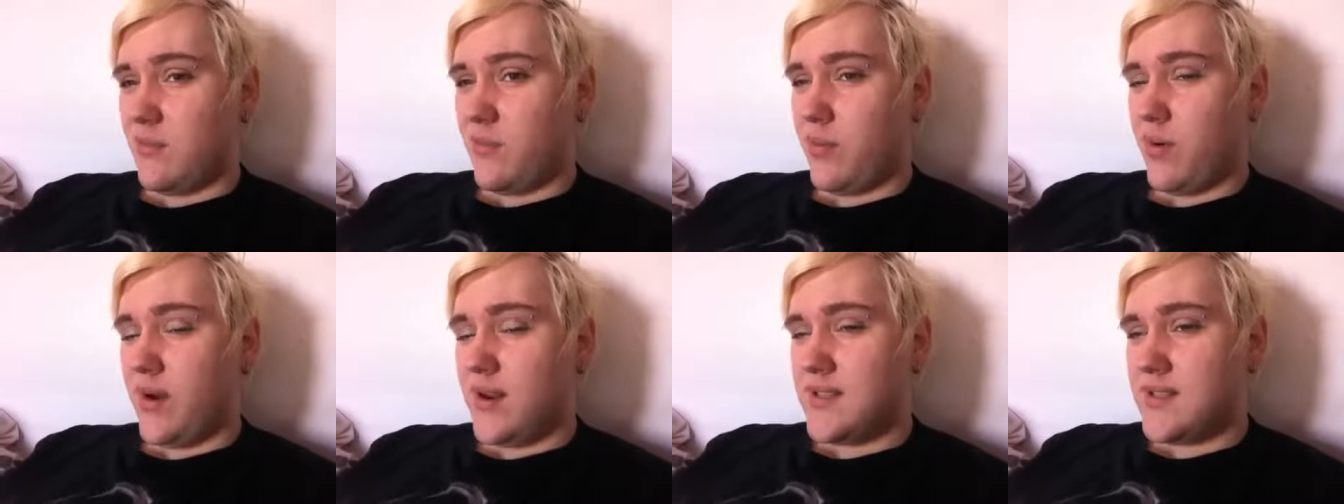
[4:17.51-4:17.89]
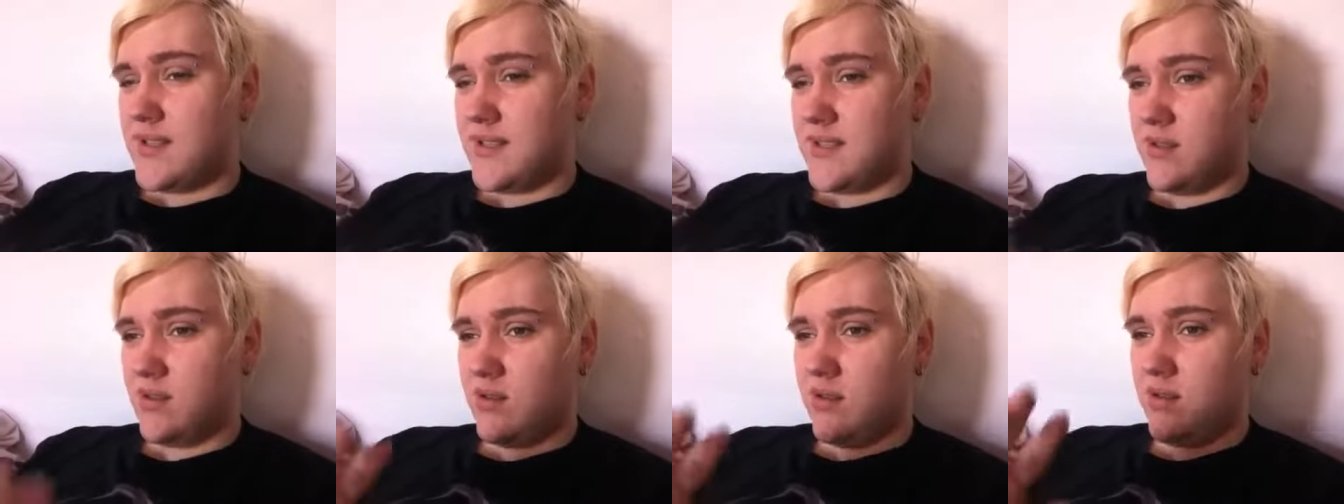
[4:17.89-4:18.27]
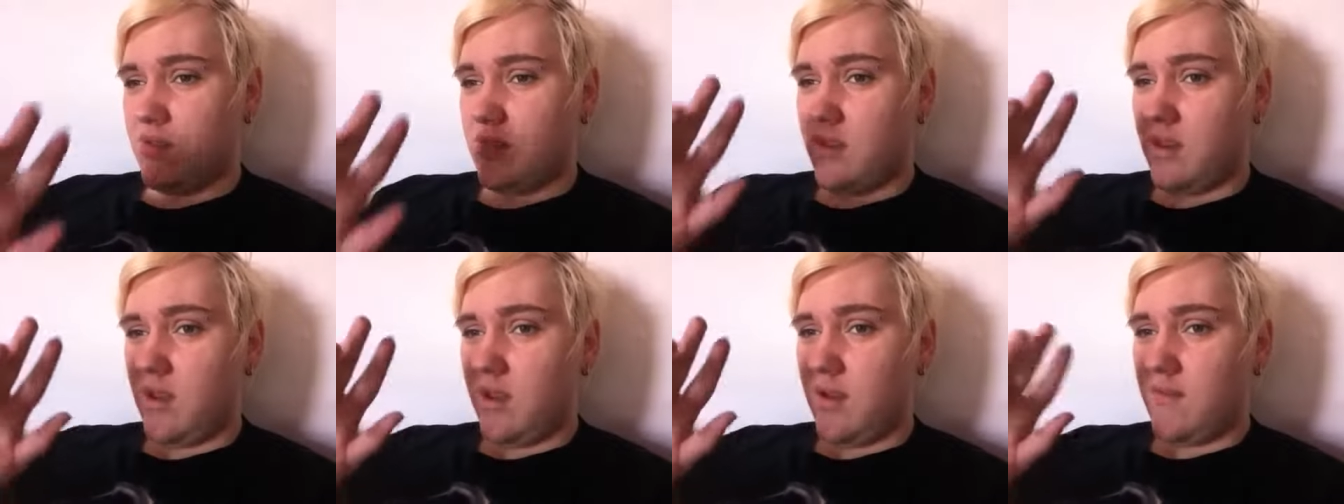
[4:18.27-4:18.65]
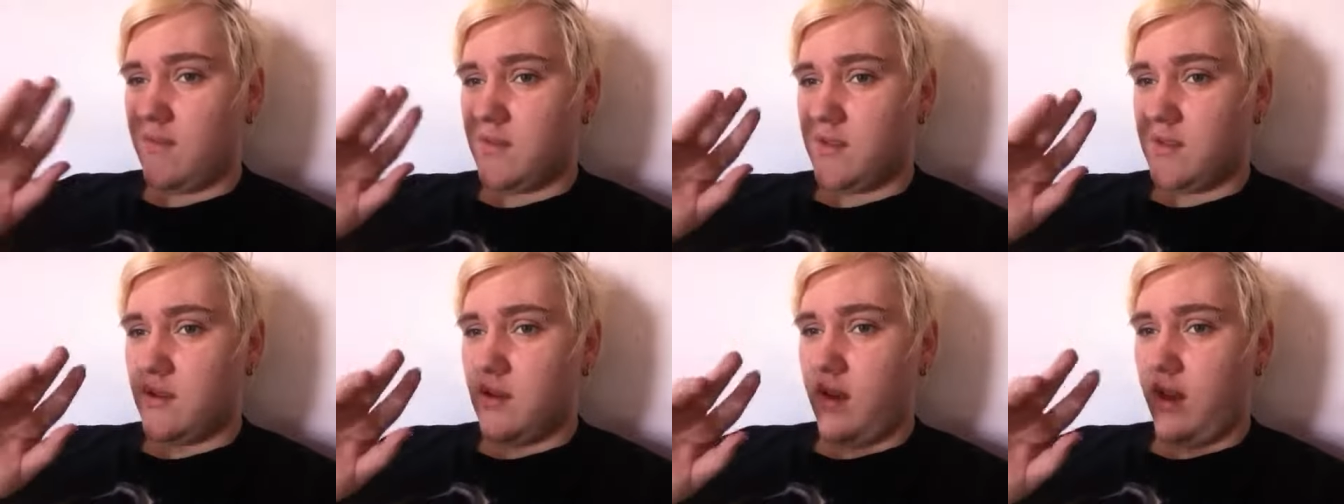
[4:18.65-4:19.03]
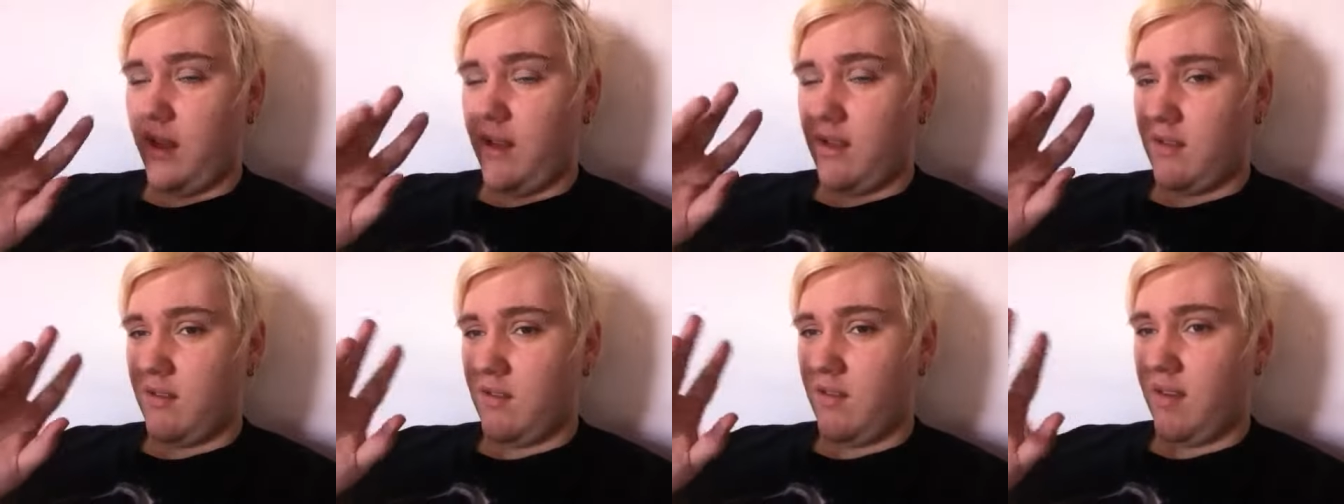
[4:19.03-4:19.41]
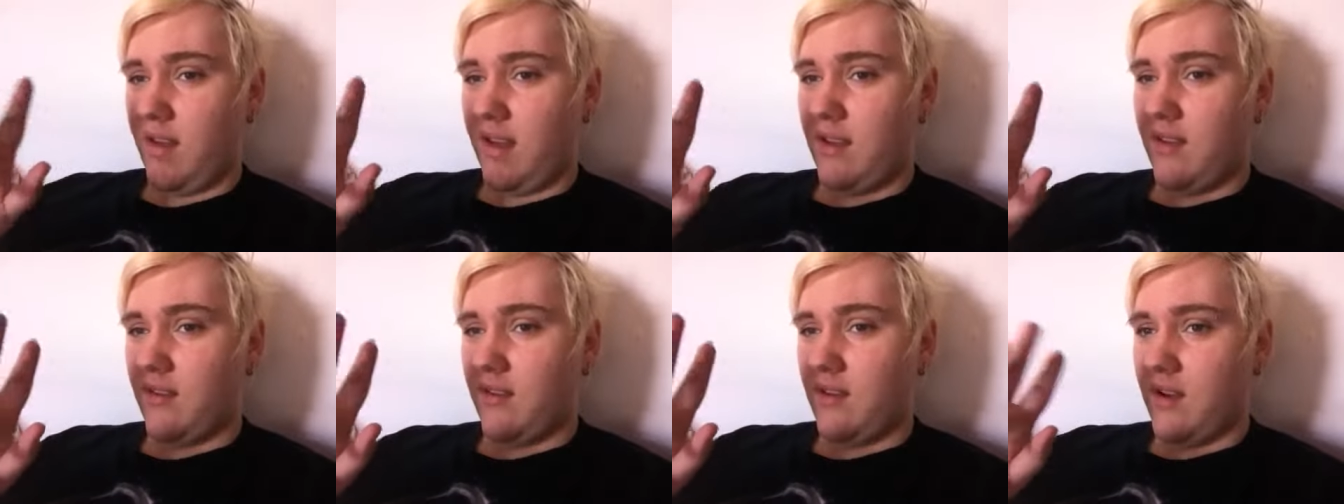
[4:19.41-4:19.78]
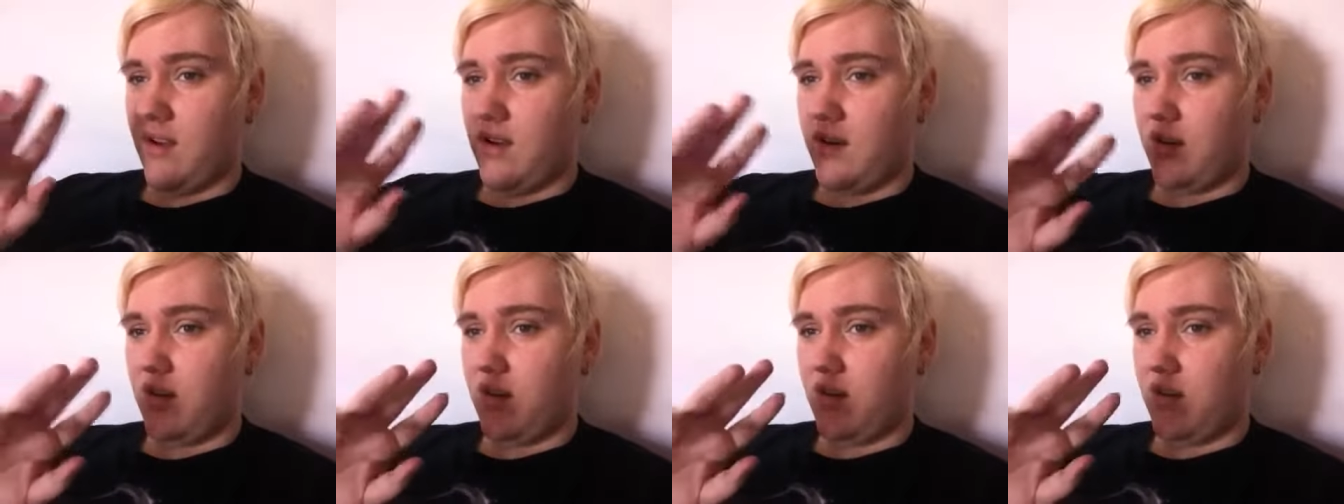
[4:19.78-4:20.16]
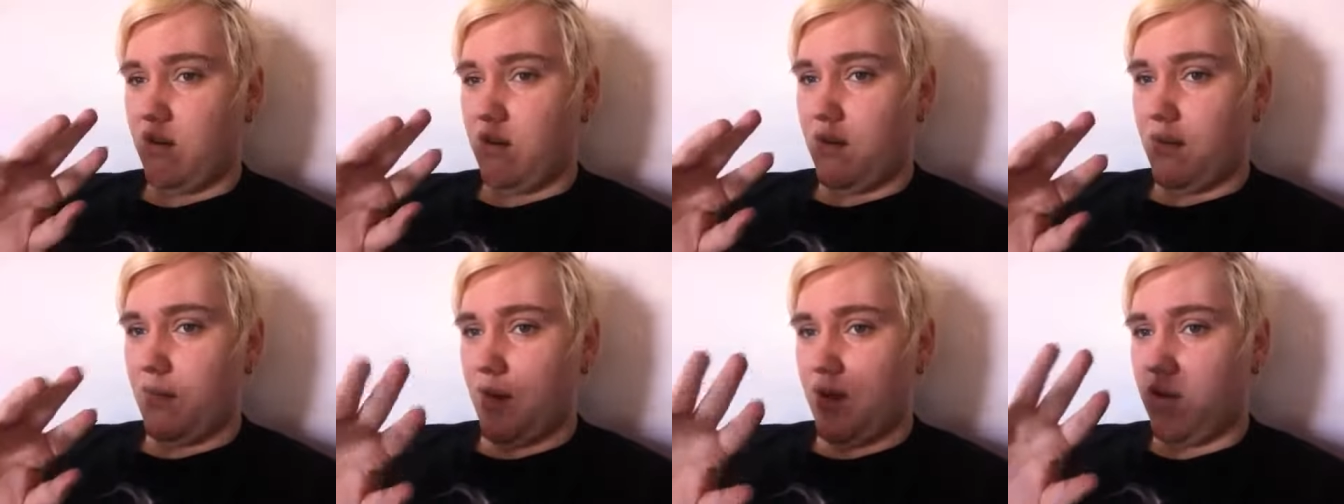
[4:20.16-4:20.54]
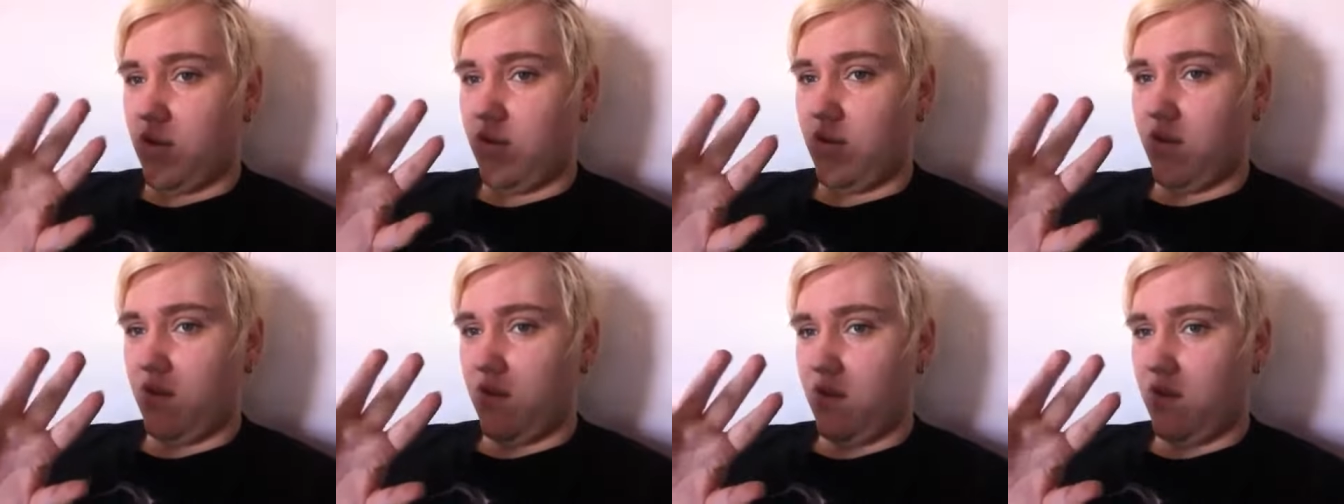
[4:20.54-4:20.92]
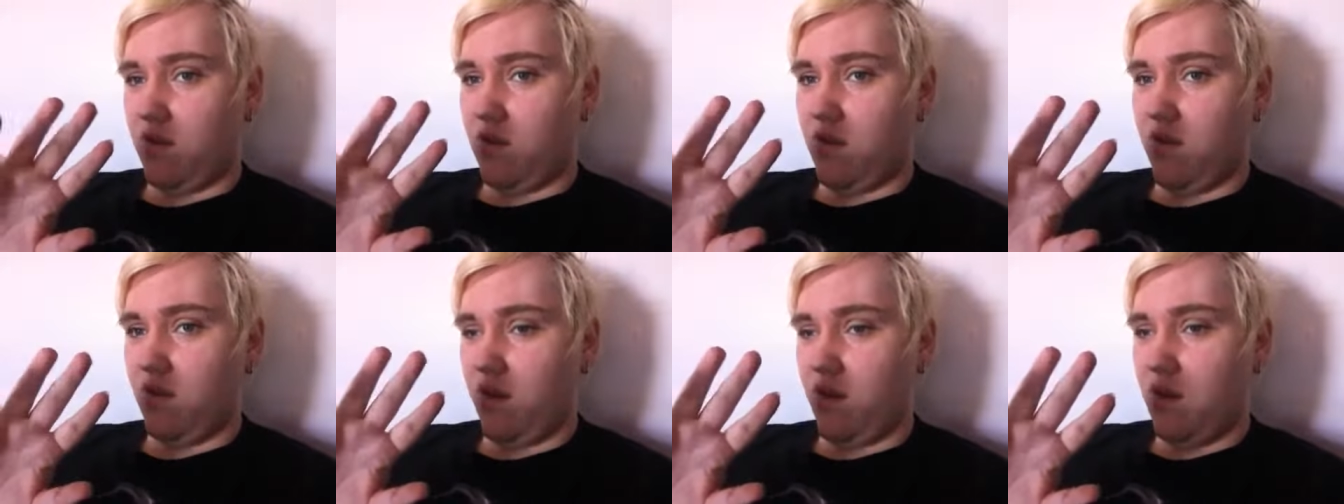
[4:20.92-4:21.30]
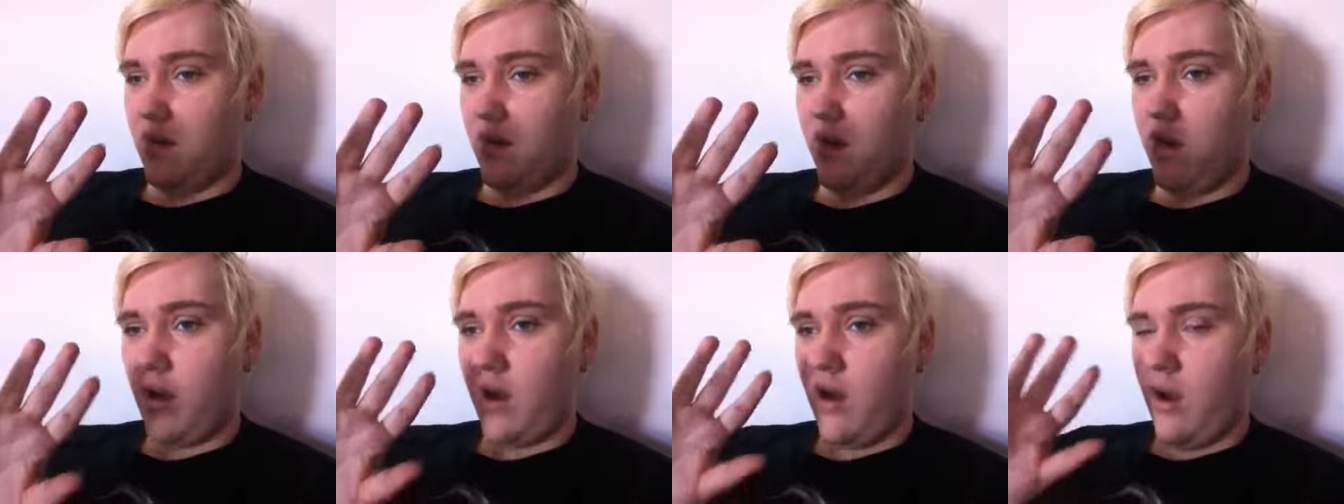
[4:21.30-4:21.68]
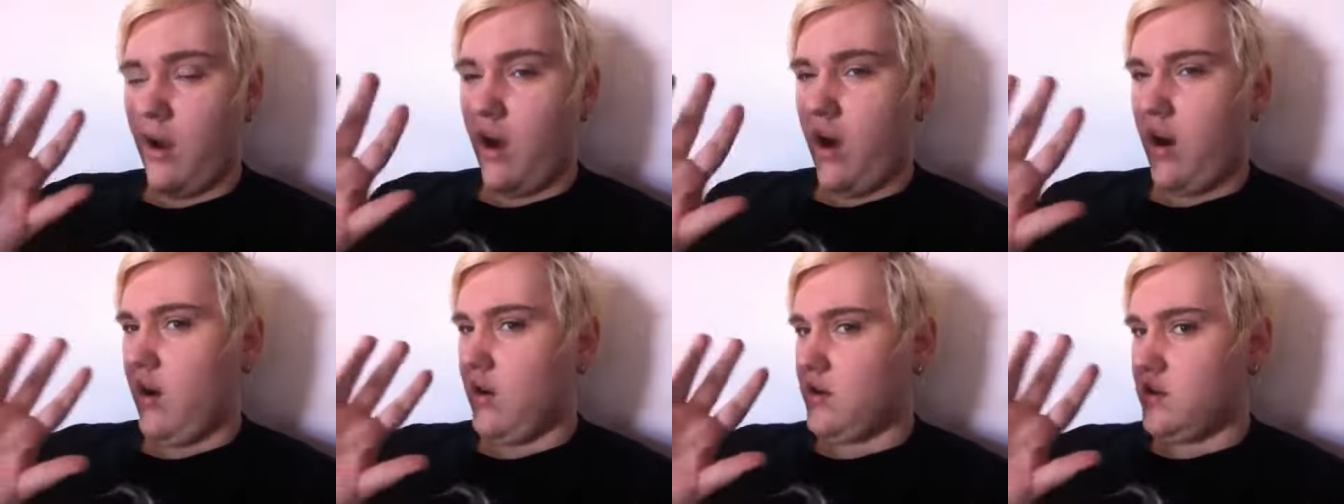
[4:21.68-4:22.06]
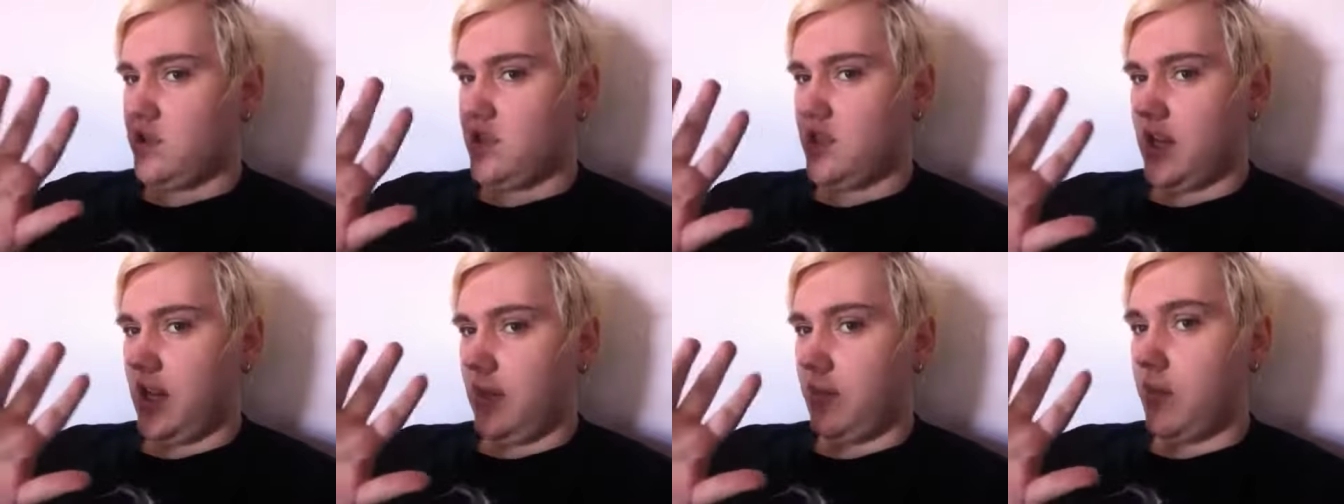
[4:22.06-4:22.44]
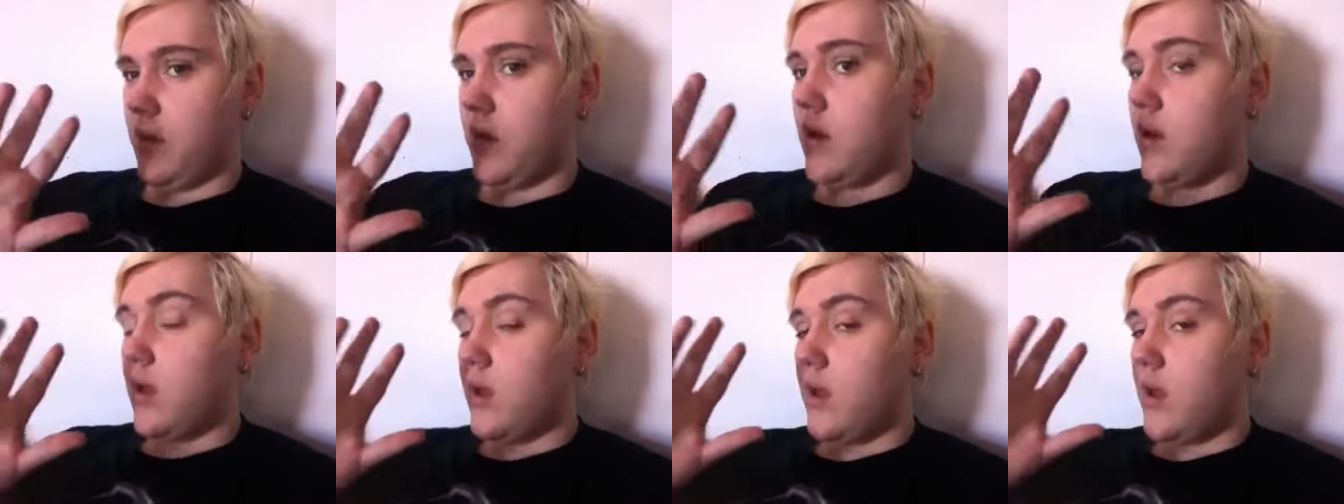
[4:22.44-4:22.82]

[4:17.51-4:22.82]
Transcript: prices on the other like stateside and American soda aren't cheap